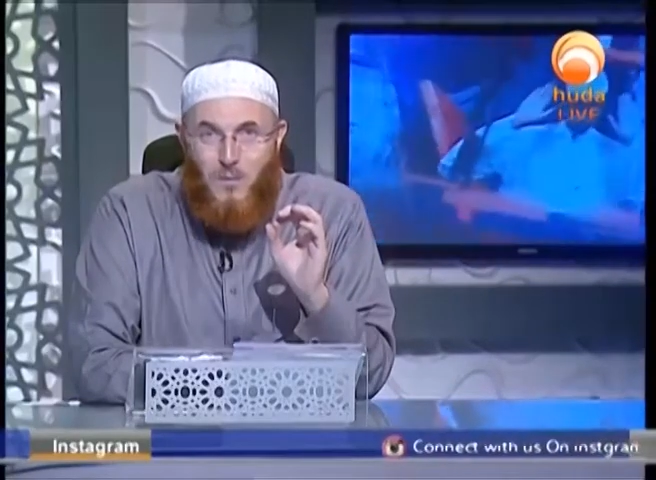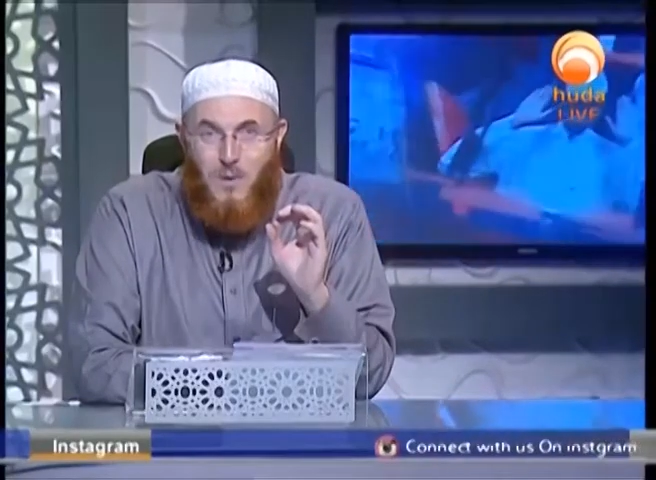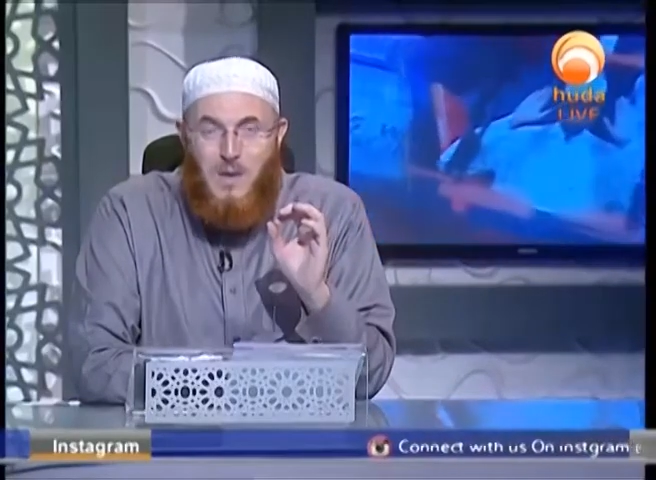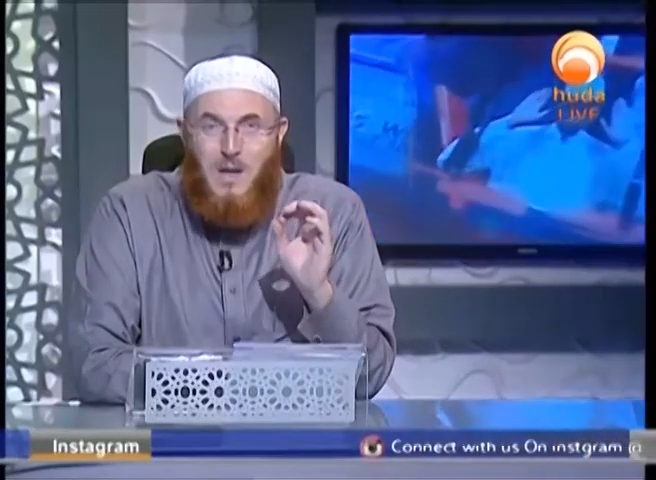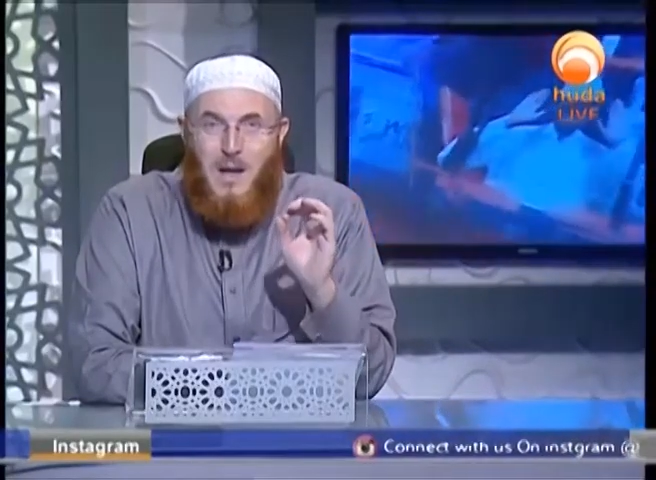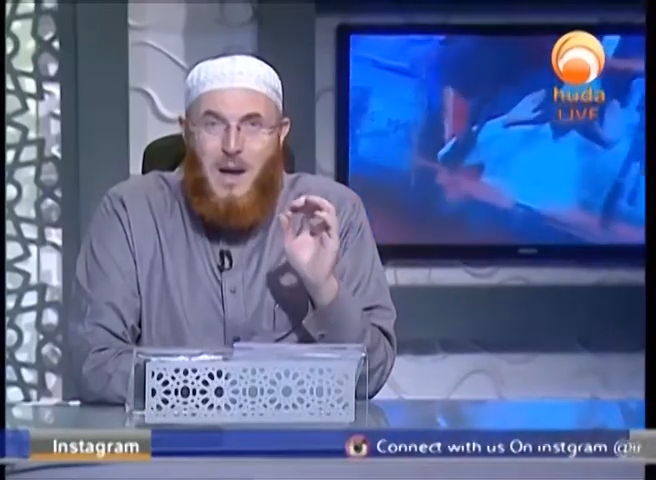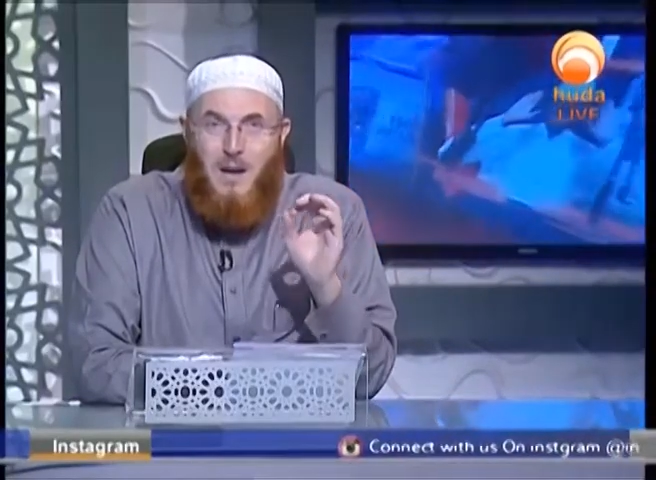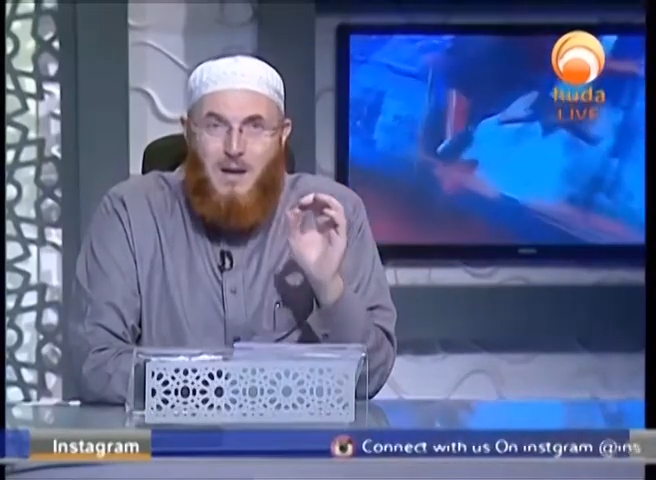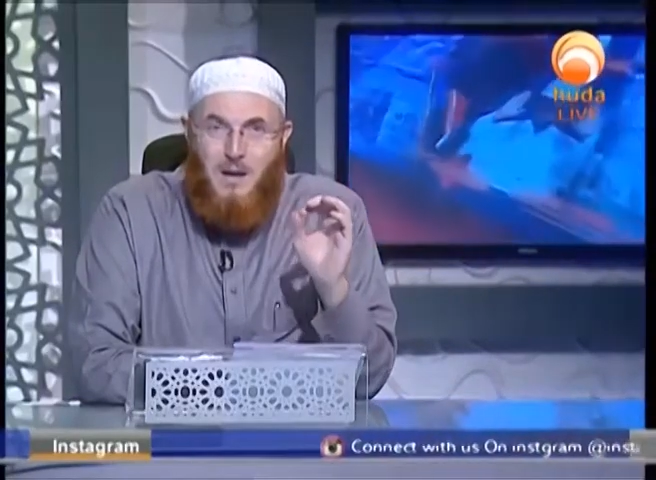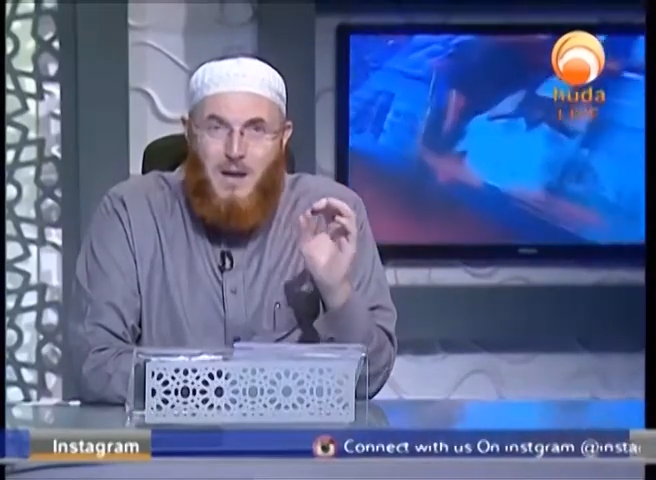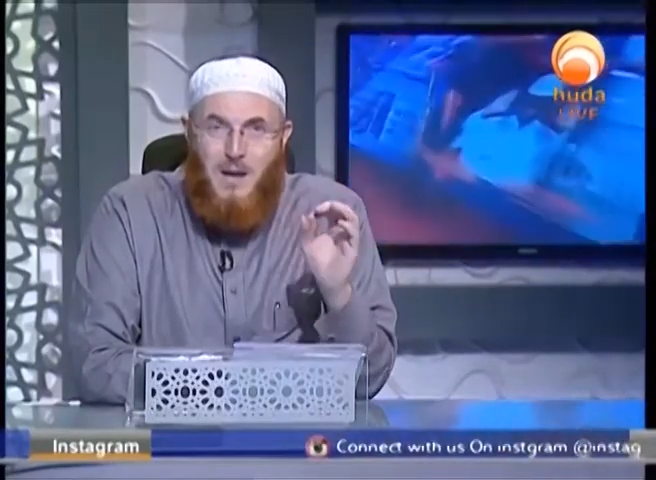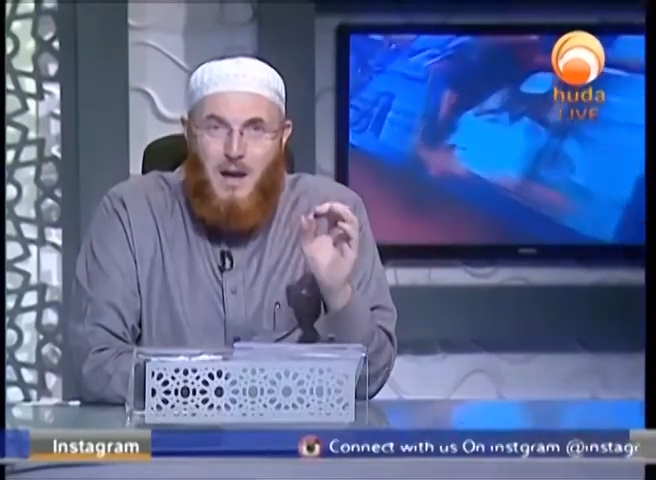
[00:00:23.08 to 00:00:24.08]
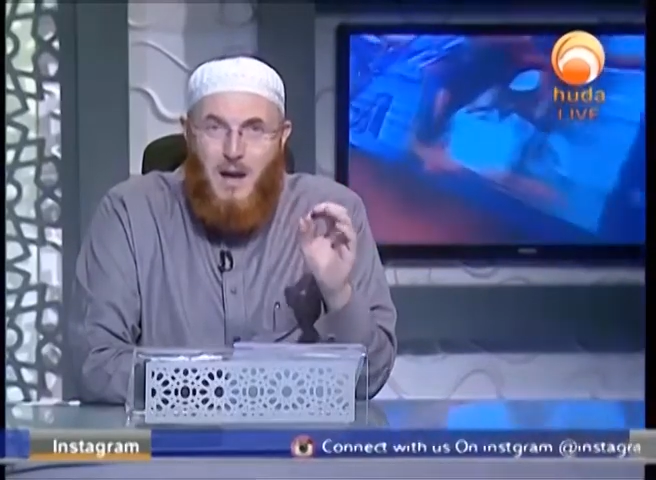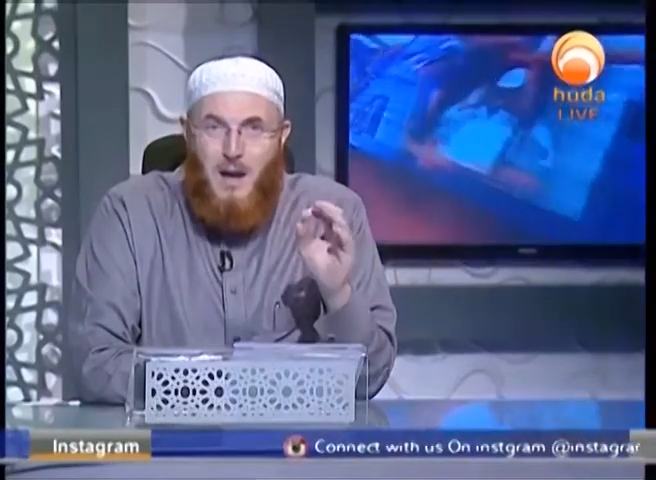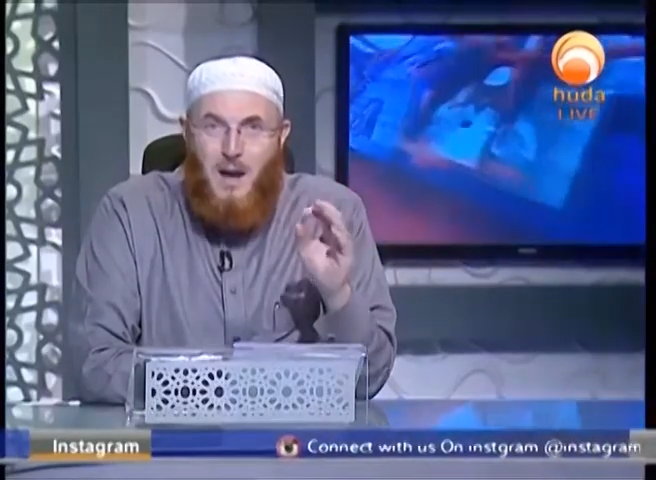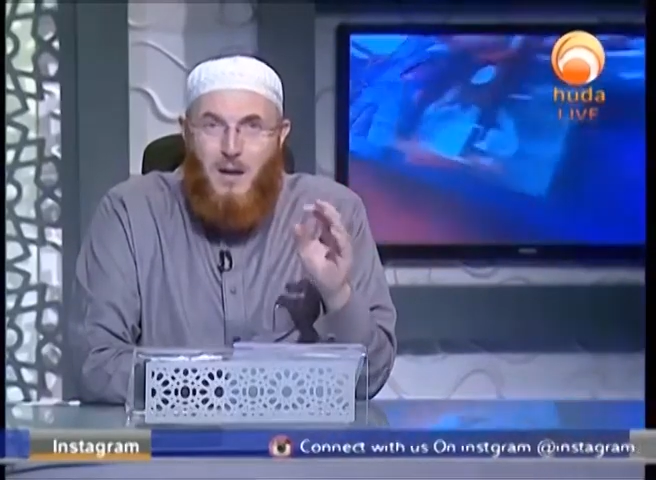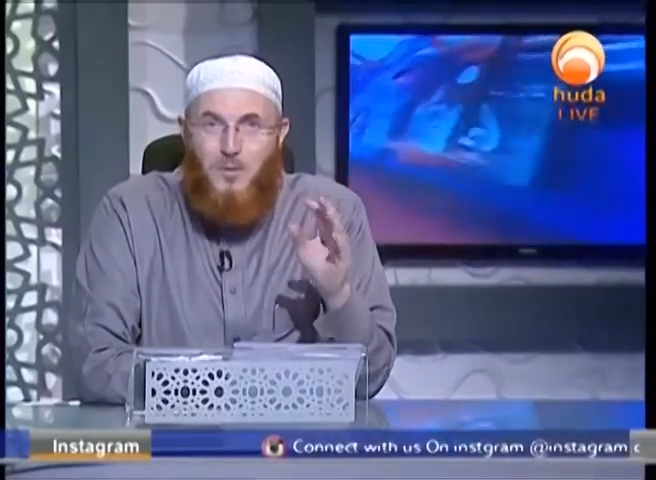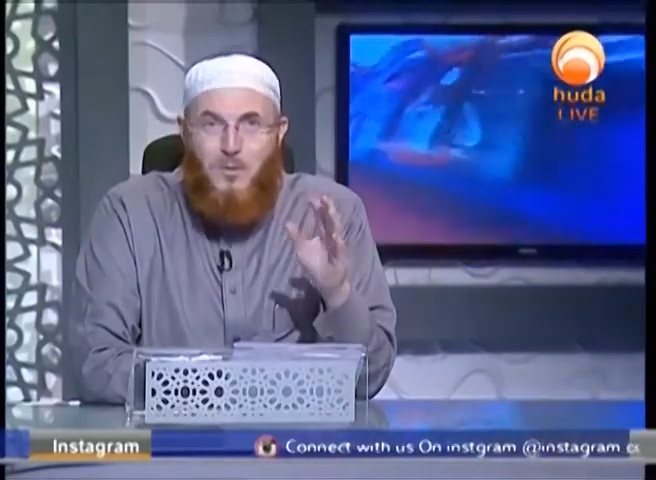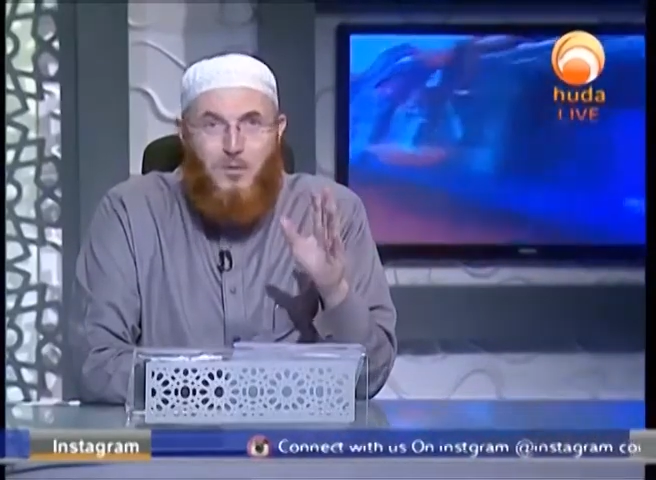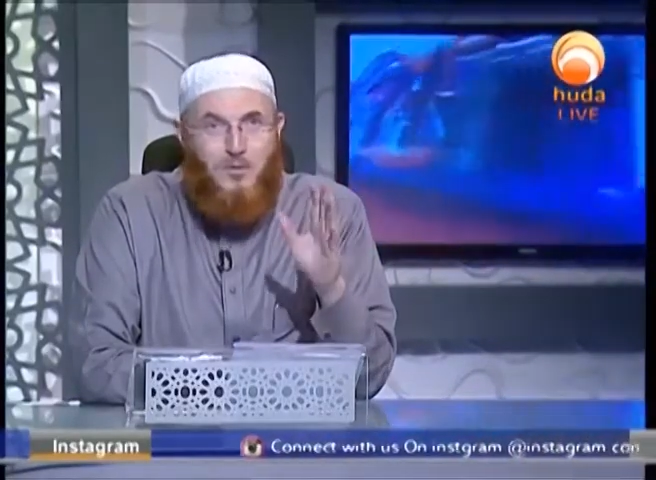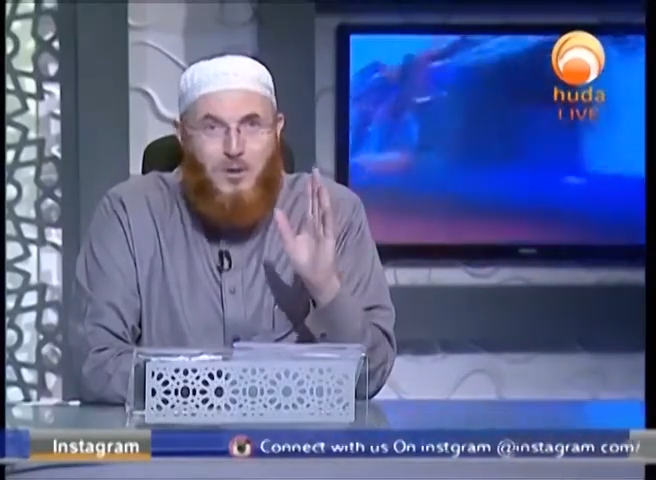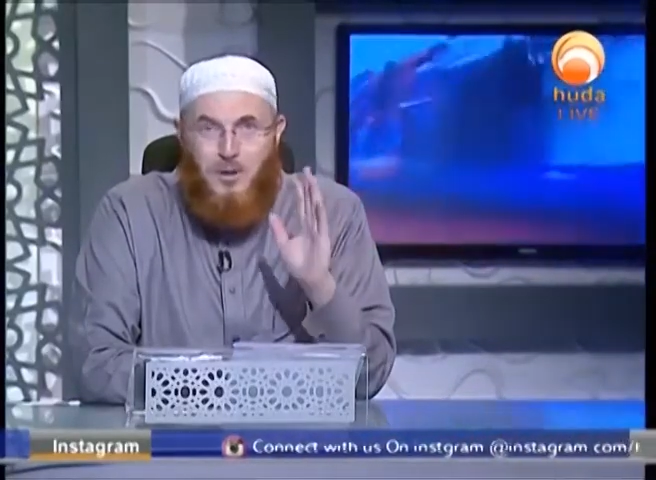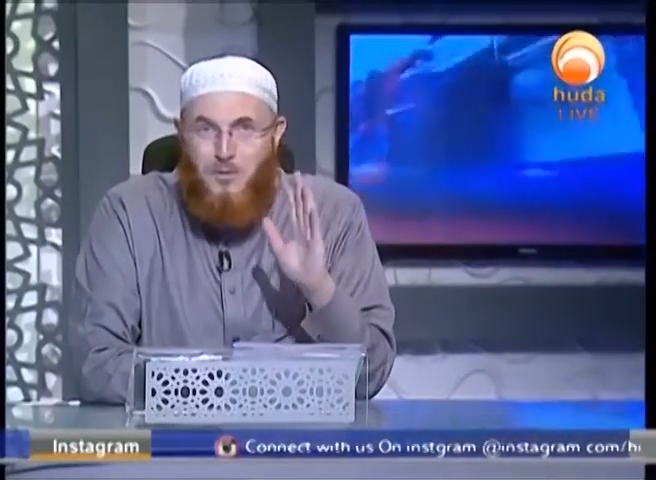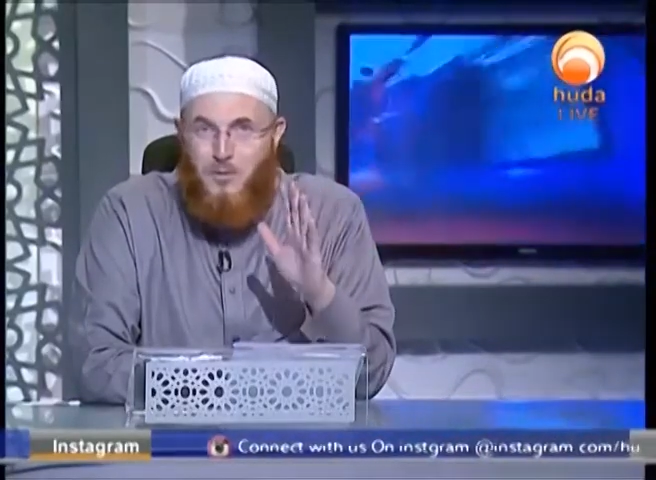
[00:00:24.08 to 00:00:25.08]
whether 18 karat or
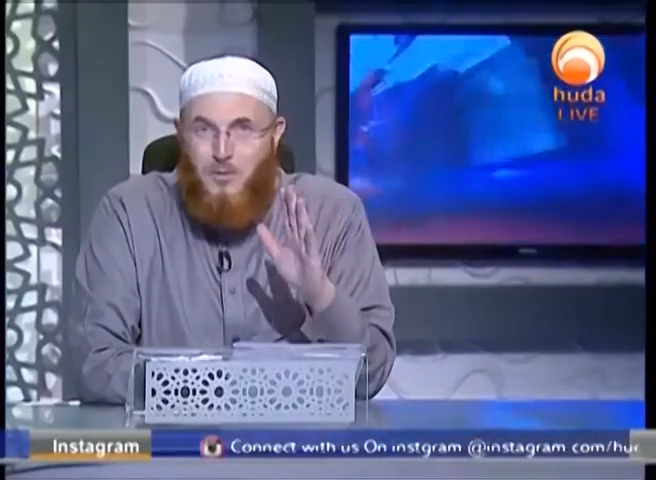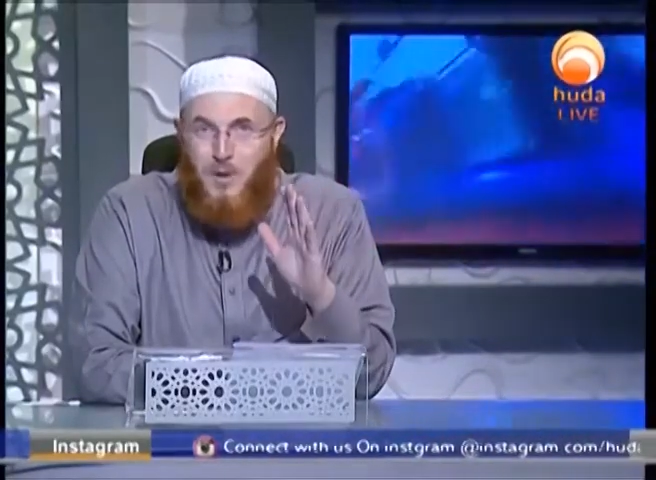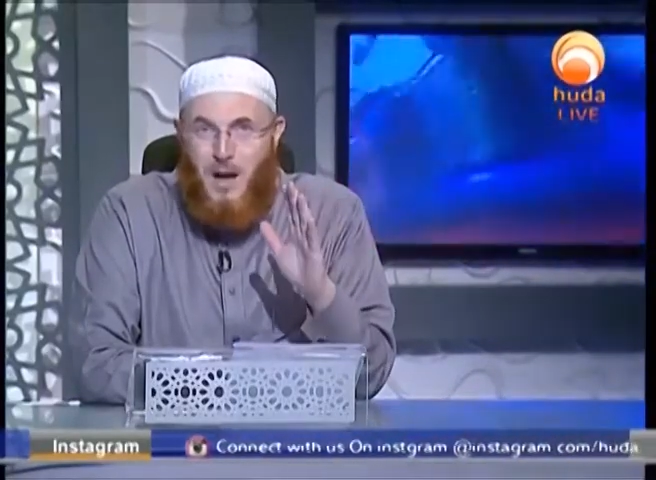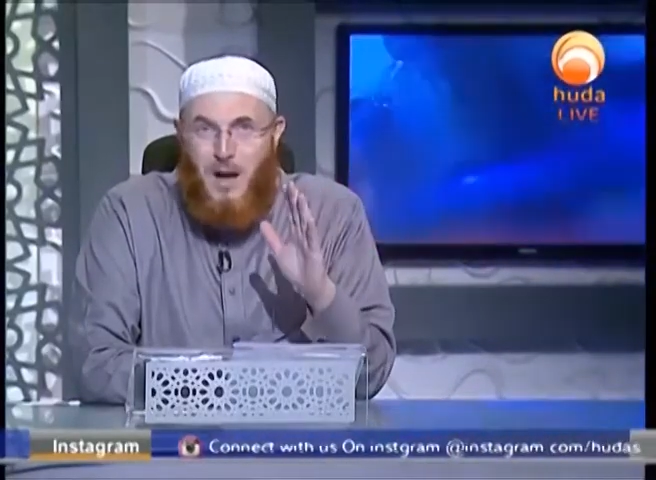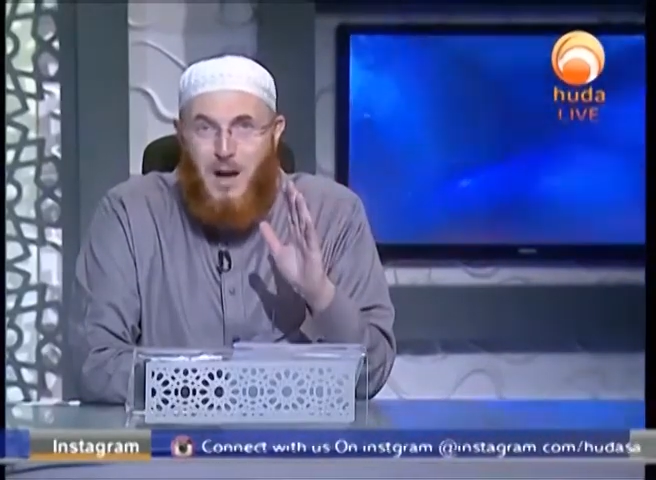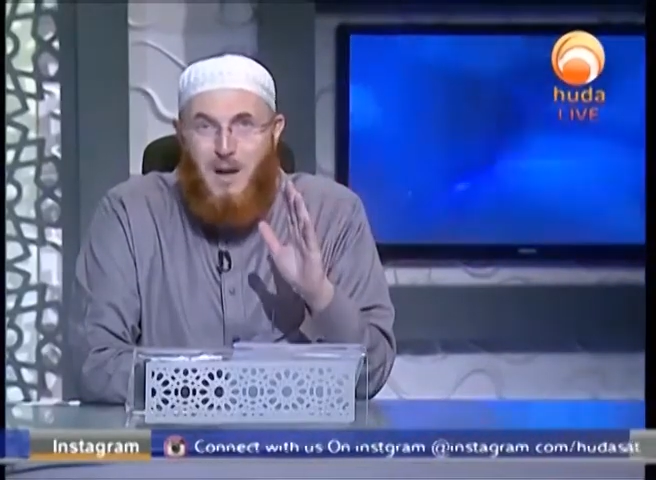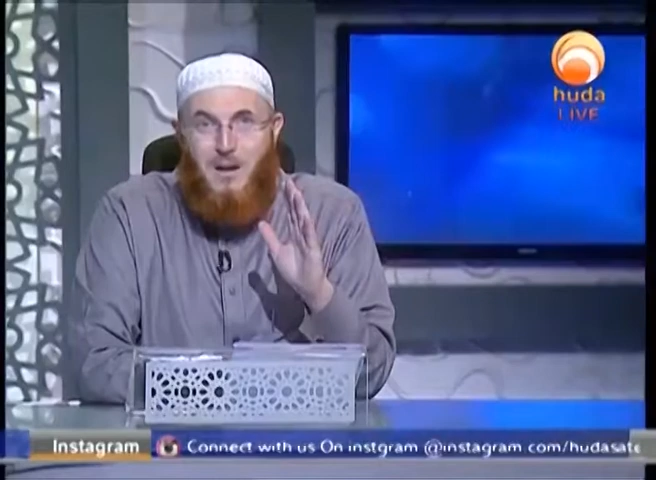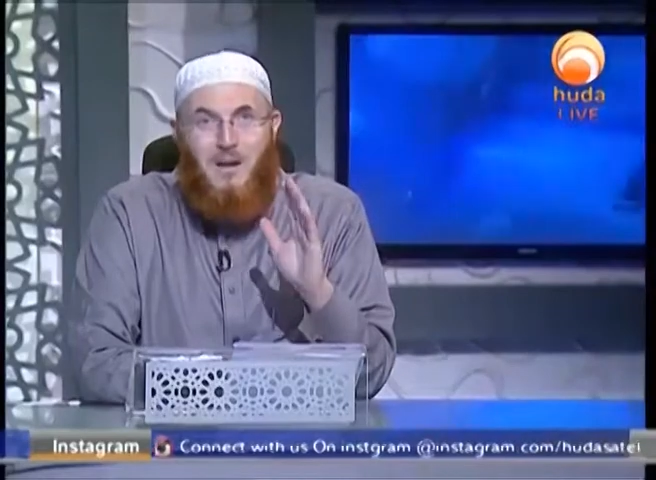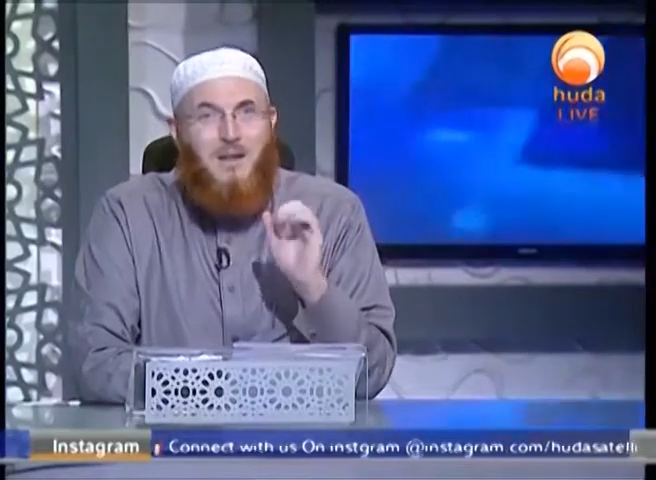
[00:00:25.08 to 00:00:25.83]
24 karat,